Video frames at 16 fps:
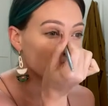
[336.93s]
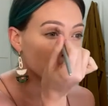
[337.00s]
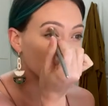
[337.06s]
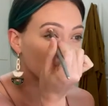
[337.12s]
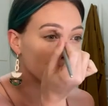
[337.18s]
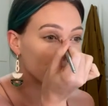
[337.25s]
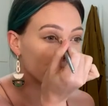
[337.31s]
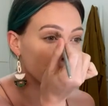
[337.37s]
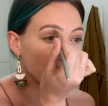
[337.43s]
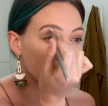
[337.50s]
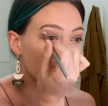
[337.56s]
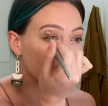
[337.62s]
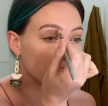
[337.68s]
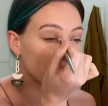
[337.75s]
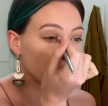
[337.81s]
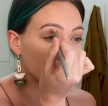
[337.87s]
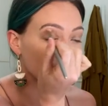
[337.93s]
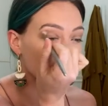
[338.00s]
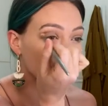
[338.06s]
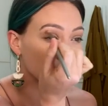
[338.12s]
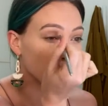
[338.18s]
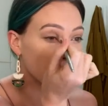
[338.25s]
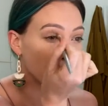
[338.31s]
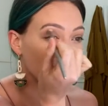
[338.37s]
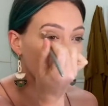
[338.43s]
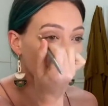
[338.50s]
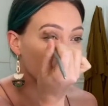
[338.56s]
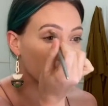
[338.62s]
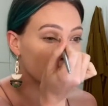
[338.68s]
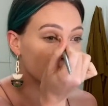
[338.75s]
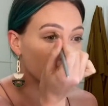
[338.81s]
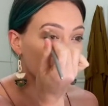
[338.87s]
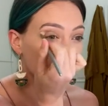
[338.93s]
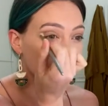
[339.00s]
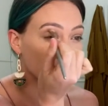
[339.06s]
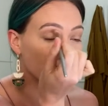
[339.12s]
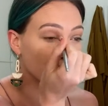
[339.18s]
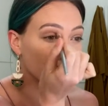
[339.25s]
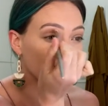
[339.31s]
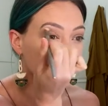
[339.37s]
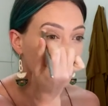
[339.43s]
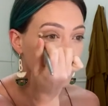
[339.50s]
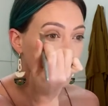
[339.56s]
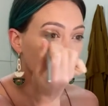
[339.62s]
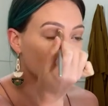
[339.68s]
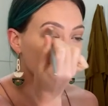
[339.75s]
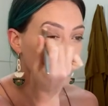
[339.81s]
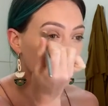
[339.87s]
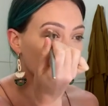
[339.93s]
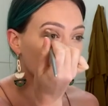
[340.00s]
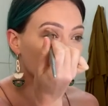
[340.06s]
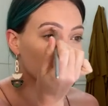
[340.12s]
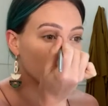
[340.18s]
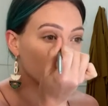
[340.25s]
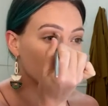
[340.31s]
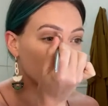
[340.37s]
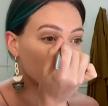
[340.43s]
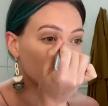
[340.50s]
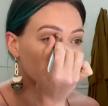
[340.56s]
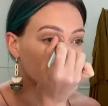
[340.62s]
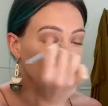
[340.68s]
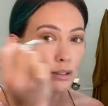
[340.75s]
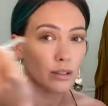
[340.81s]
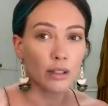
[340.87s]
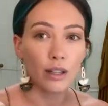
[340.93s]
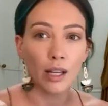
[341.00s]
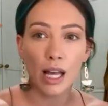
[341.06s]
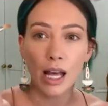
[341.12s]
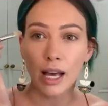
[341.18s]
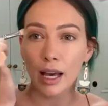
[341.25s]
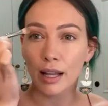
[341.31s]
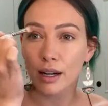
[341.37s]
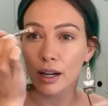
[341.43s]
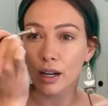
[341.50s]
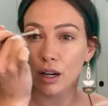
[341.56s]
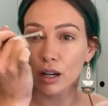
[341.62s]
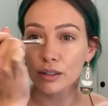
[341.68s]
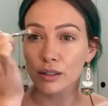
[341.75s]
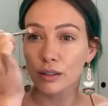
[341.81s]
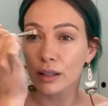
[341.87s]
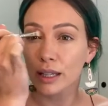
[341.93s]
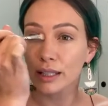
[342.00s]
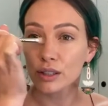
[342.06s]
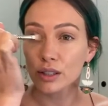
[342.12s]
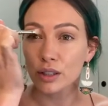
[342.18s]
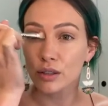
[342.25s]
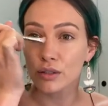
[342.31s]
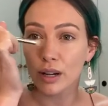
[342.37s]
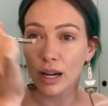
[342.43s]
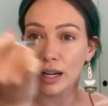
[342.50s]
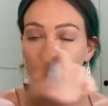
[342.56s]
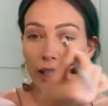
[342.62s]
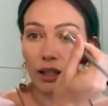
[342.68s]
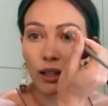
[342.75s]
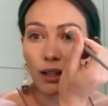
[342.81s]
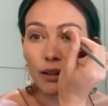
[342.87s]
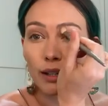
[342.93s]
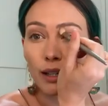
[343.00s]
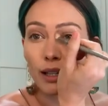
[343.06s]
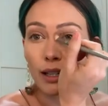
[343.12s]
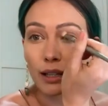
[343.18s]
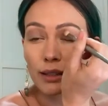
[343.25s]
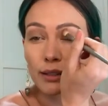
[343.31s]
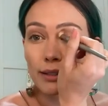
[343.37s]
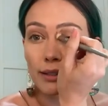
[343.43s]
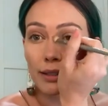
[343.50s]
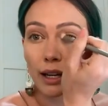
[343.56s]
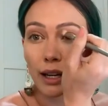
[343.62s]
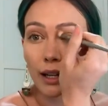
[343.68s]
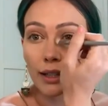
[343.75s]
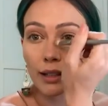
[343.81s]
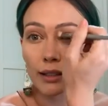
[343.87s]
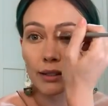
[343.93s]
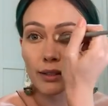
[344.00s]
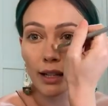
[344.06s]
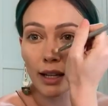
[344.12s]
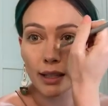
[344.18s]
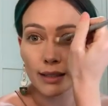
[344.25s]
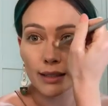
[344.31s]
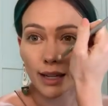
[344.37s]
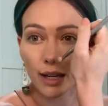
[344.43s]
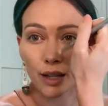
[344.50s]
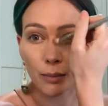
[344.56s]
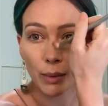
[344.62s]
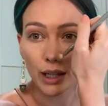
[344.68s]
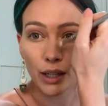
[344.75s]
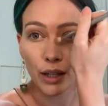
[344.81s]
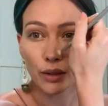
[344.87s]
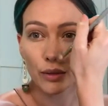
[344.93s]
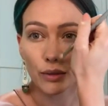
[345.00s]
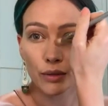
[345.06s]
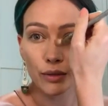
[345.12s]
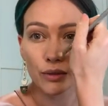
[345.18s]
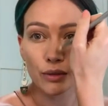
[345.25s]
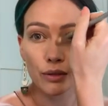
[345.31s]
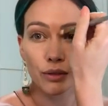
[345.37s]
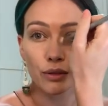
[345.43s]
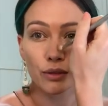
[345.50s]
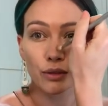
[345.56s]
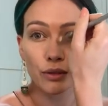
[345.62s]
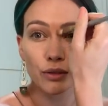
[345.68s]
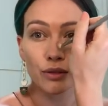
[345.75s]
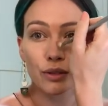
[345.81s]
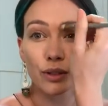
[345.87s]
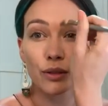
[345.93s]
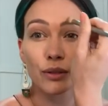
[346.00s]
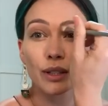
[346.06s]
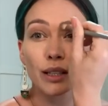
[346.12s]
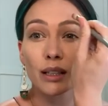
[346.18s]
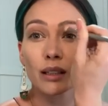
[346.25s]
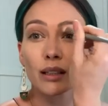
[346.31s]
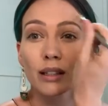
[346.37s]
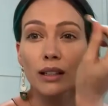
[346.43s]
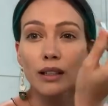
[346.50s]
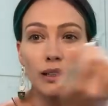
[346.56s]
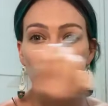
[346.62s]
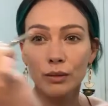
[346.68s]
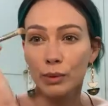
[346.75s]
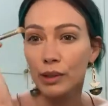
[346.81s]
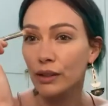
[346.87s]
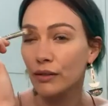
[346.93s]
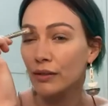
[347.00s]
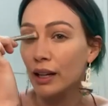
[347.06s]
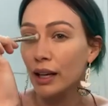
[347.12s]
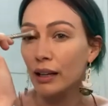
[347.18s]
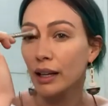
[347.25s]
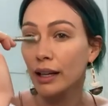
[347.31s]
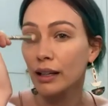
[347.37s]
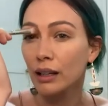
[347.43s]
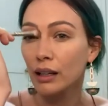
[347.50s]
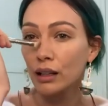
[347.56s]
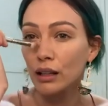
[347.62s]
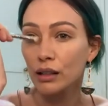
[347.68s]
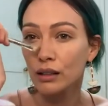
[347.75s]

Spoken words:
to create the illusion that I have a deeper crease than I do. And I also like to drag it on the insides and down my nose. So you get a little bit of that like